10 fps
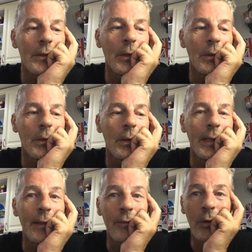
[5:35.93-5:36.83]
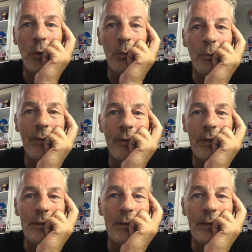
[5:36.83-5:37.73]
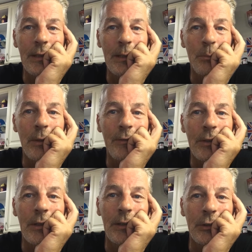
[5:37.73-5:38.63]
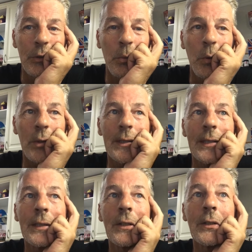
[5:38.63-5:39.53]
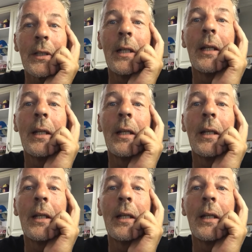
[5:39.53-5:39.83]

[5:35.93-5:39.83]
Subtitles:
So I have older brothers, younger brother, and 2 older sisters.